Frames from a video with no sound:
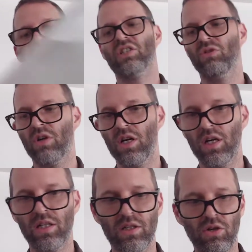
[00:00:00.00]
Too
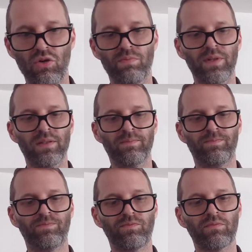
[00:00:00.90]
hard to open.
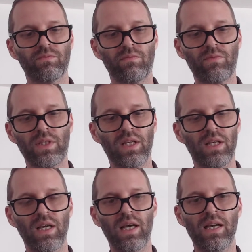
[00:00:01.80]

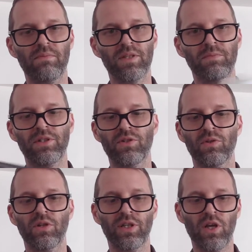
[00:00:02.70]
Must be
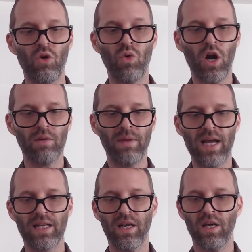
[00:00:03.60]
too early. Oh,
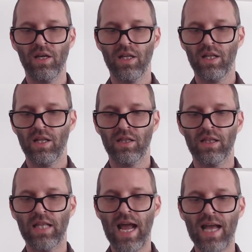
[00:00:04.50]
hardback.
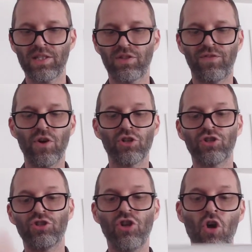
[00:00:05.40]
Last
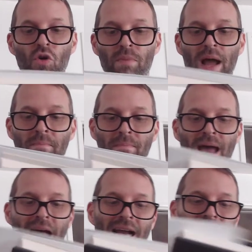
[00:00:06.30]
First Snow by
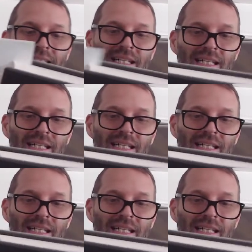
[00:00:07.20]
Max